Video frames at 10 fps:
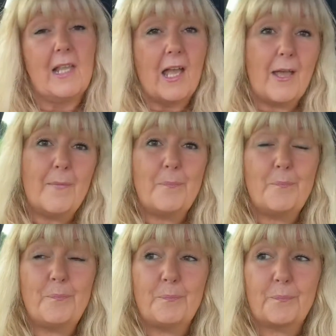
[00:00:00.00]

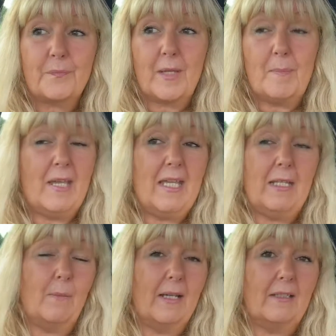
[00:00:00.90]
But
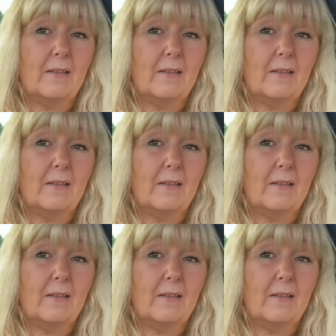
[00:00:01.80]
anyway,